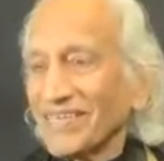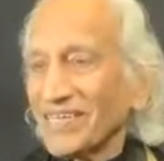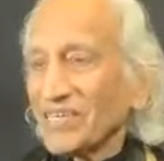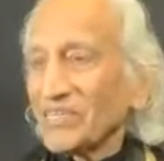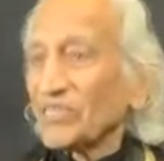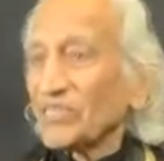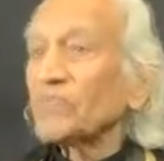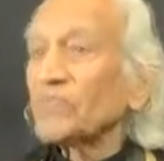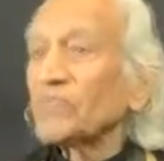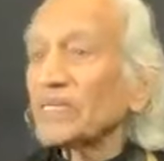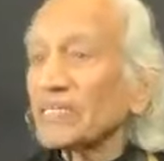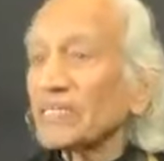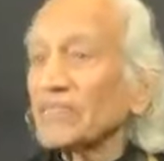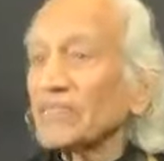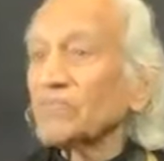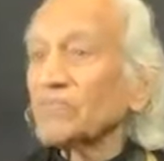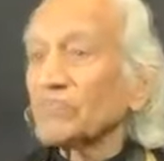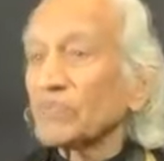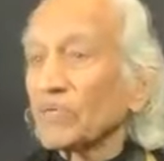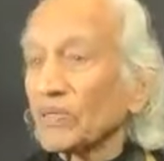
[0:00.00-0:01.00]
you
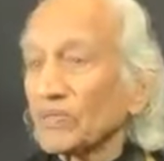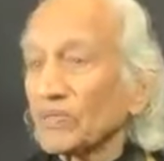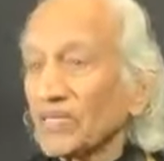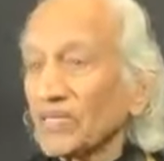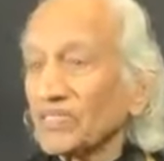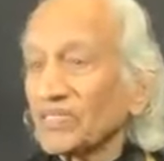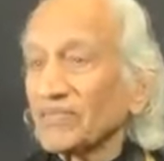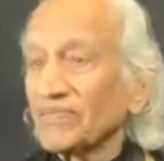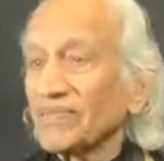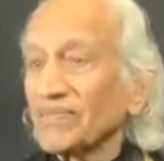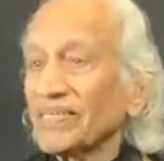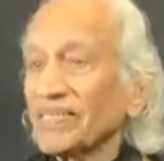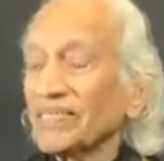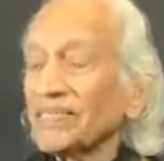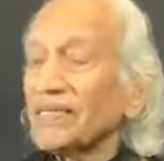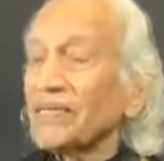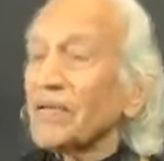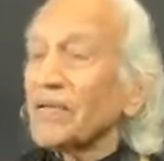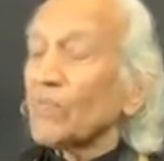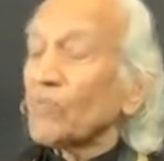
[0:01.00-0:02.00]
become progressively
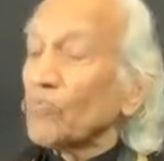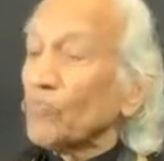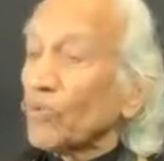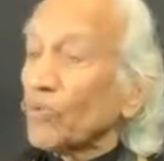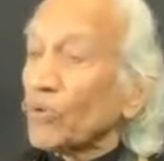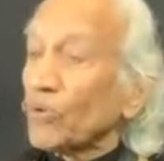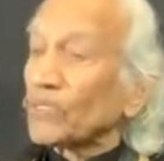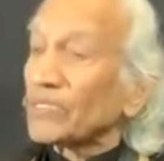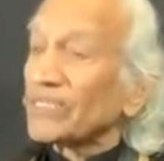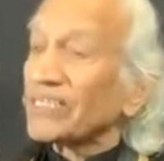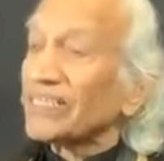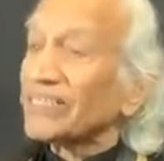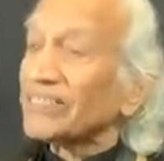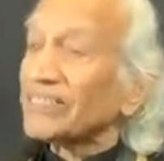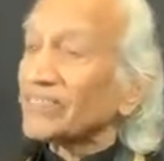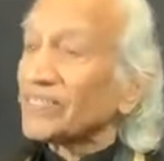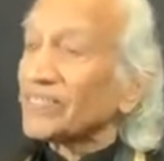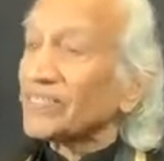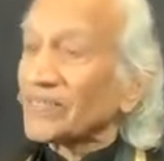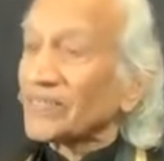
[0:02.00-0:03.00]
more
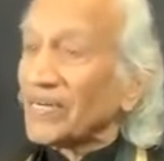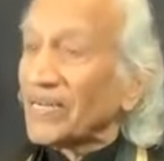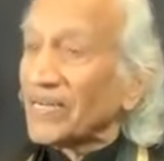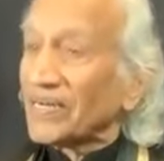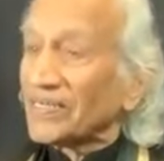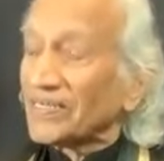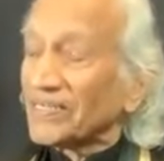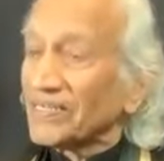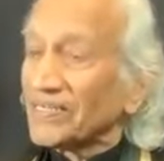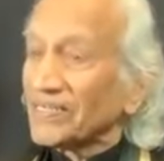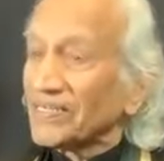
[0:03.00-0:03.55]
integrated,